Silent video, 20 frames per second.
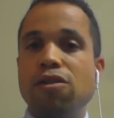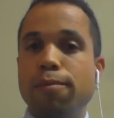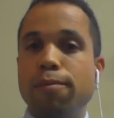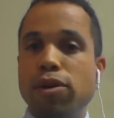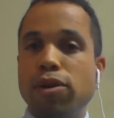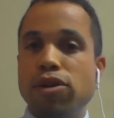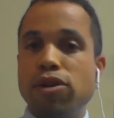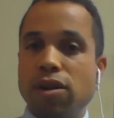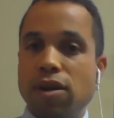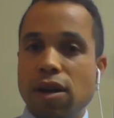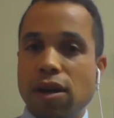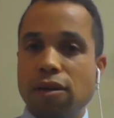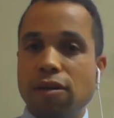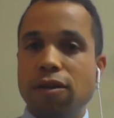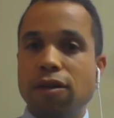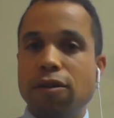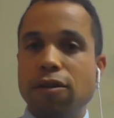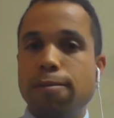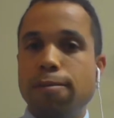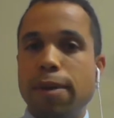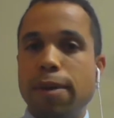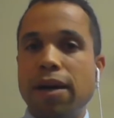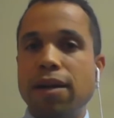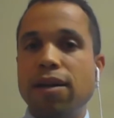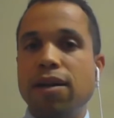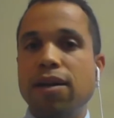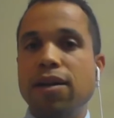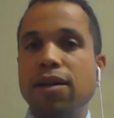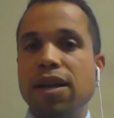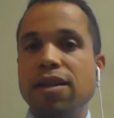And then you push another little
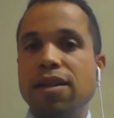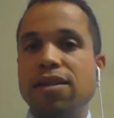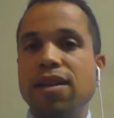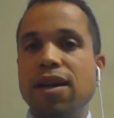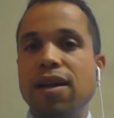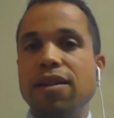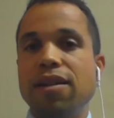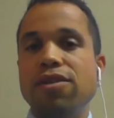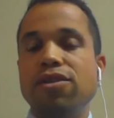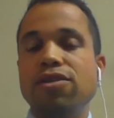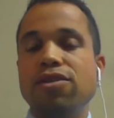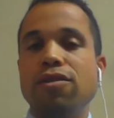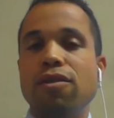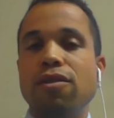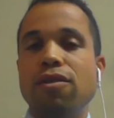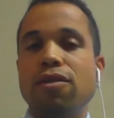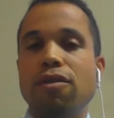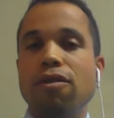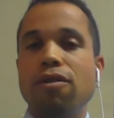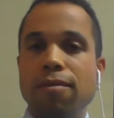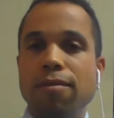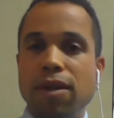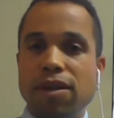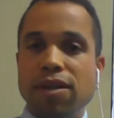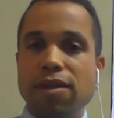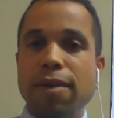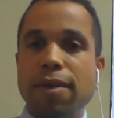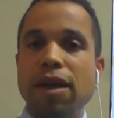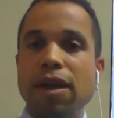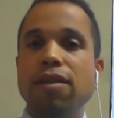button inside the
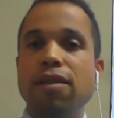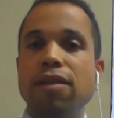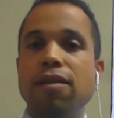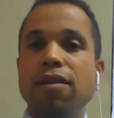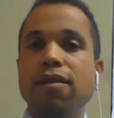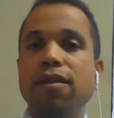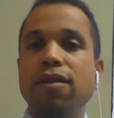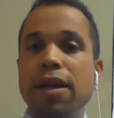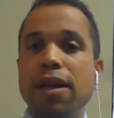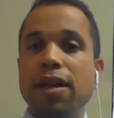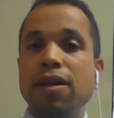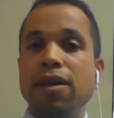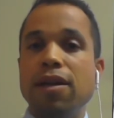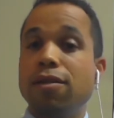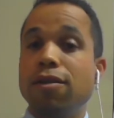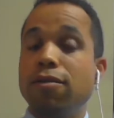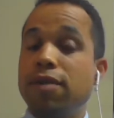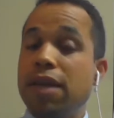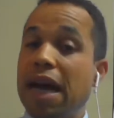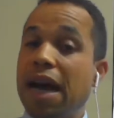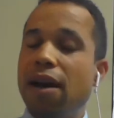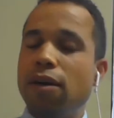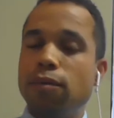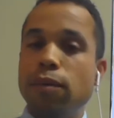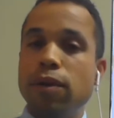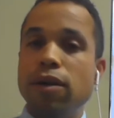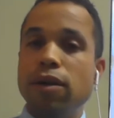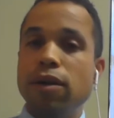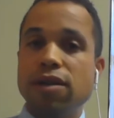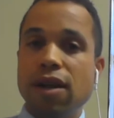scrotum to make the penis go
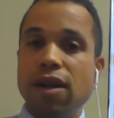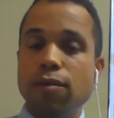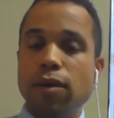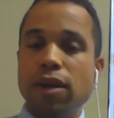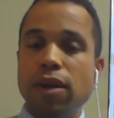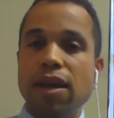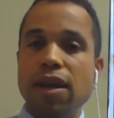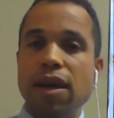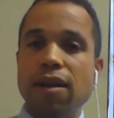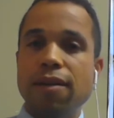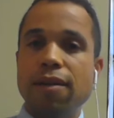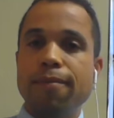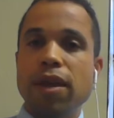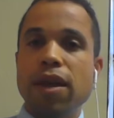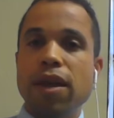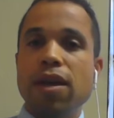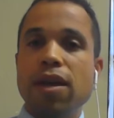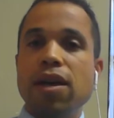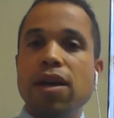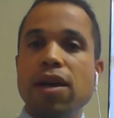down when you're done with it.